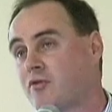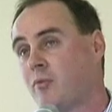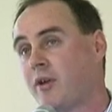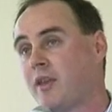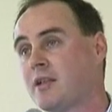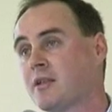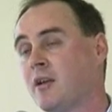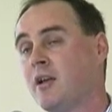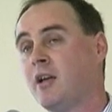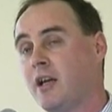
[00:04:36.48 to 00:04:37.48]
useful with it,
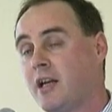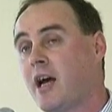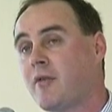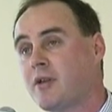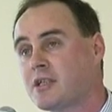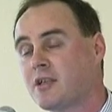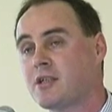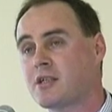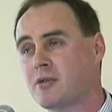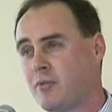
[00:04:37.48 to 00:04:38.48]
and in our
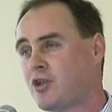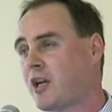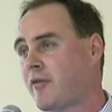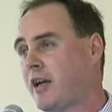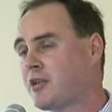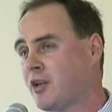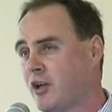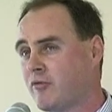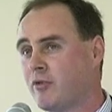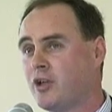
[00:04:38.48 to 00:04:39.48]
instance, we generate
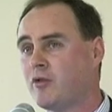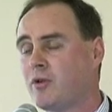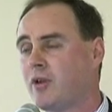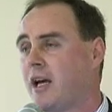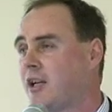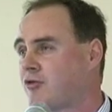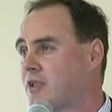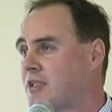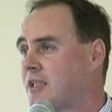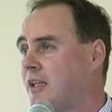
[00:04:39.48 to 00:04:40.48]
renewable
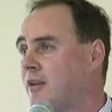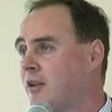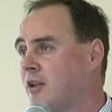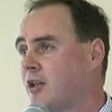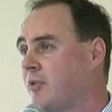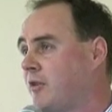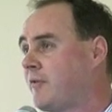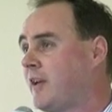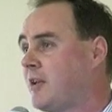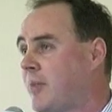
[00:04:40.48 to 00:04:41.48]
electricity that we
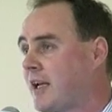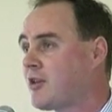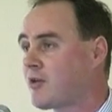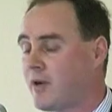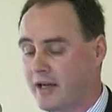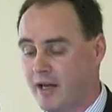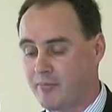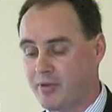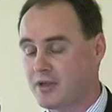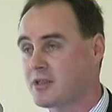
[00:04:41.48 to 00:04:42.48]
feed back into our
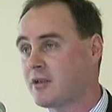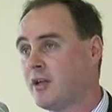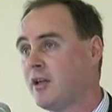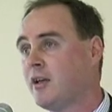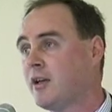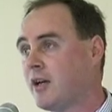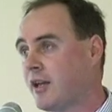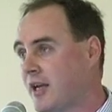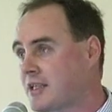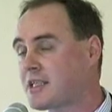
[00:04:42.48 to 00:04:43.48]
campus,
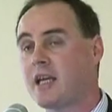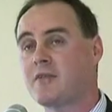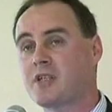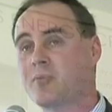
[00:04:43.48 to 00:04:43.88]
and that saves